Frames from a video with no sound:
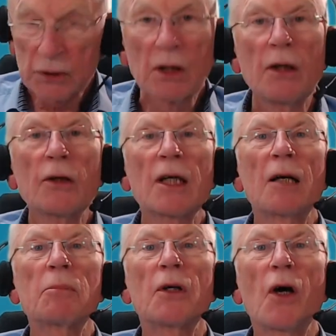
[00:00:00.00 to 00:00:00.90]
look
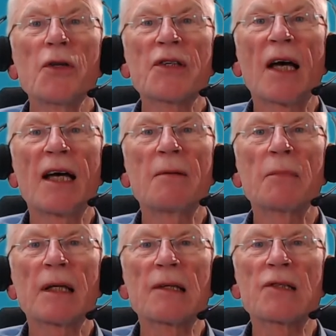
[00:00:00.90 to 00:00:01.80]
up on time
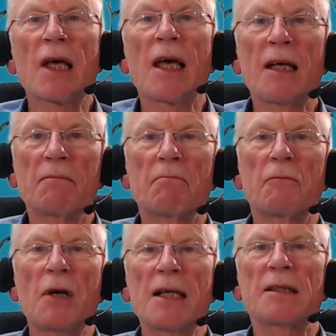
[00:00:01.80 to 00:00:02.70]
and say,
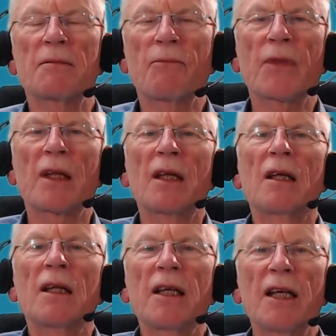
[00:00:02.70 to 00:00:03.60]
right,
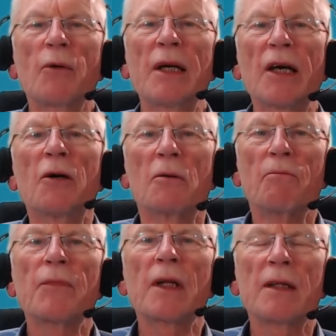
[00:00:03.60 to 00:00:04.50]
here we go,
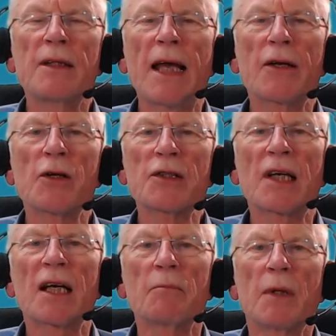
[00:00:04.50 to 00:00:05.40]
dead on
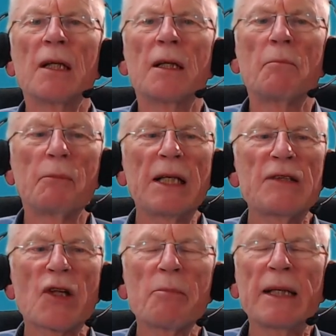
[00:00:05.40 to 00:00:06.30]
time.
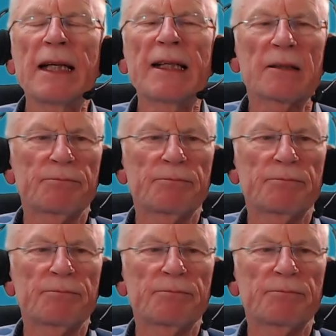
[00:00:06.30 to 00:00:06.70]
Please don't be late.